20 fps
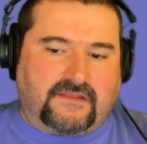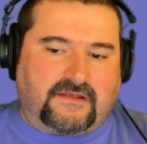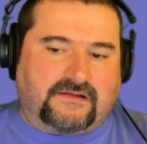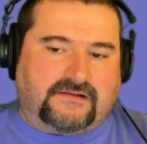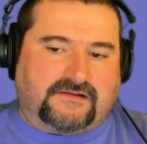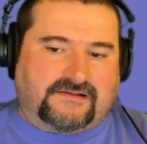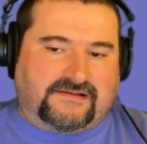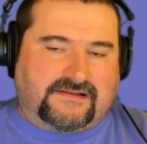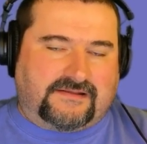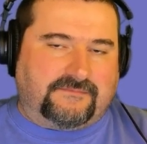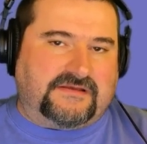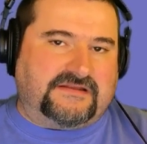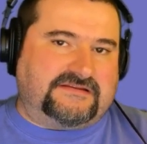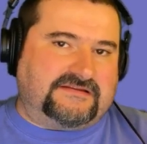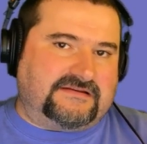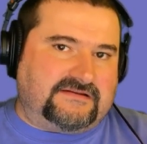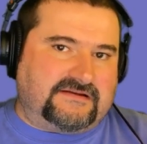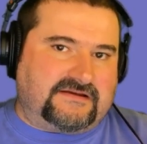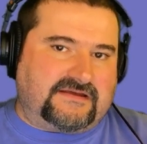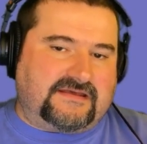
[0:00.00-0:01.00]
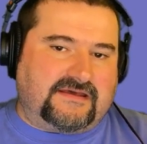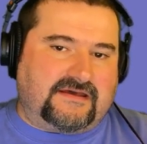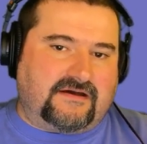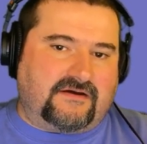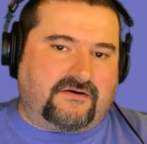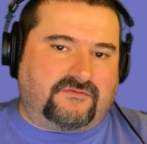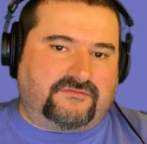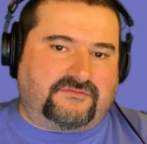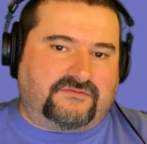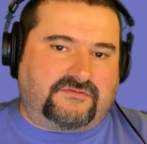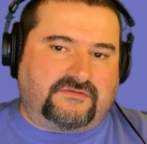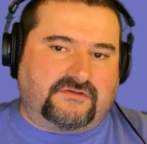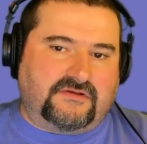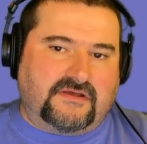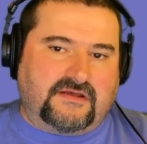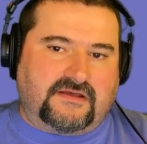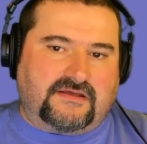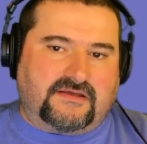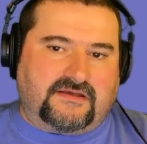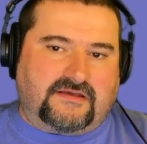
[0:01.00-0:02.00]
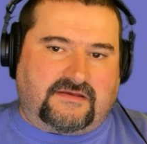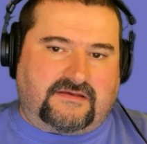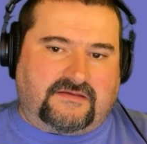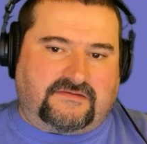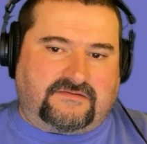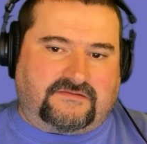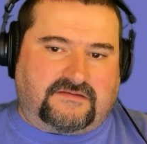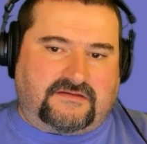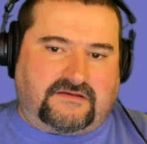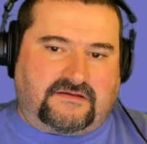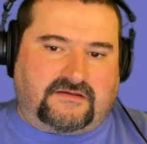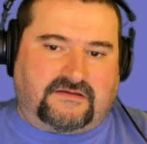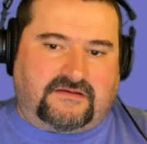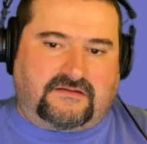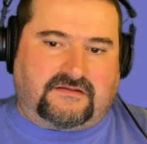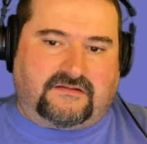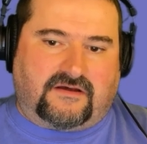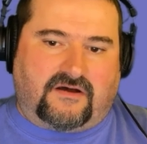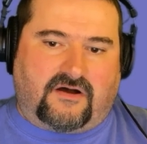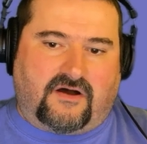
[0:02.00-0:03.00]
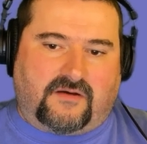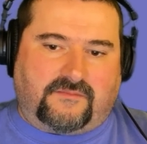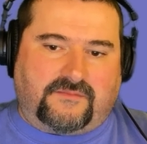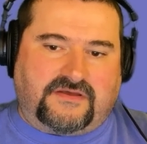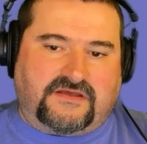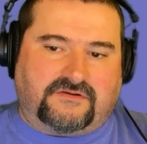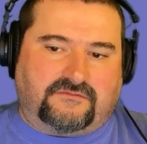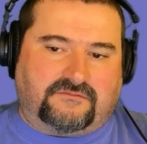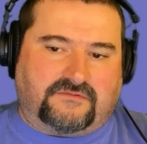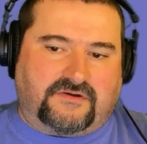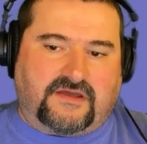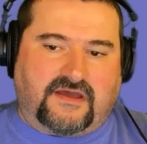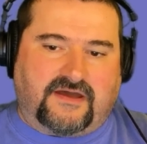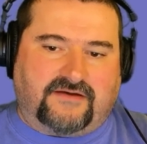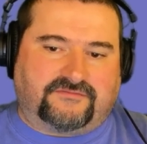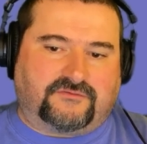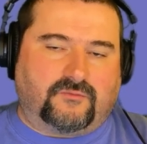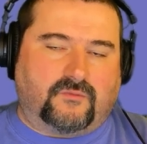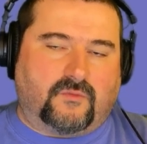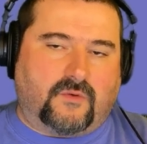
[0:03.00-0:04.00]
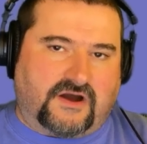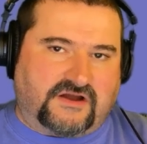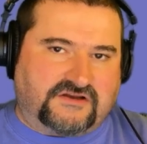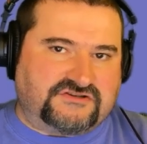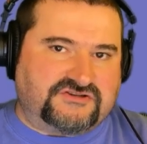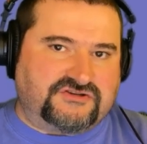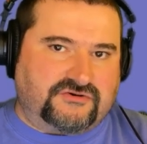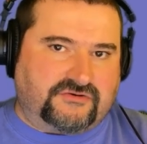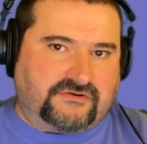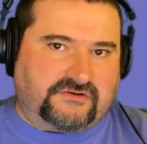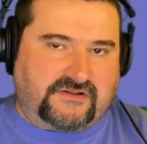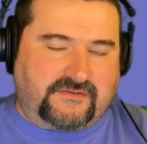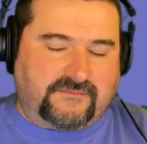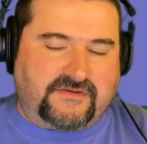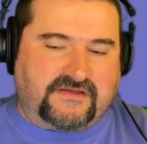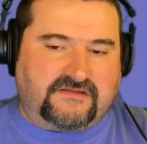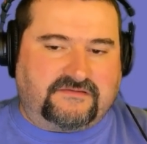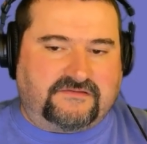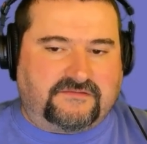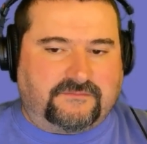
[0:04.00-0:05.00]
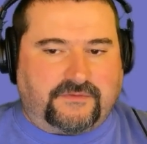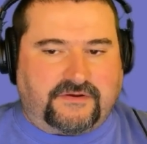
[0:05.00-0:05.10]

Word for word: limited account is the the hobbyist where you have to watch your limits.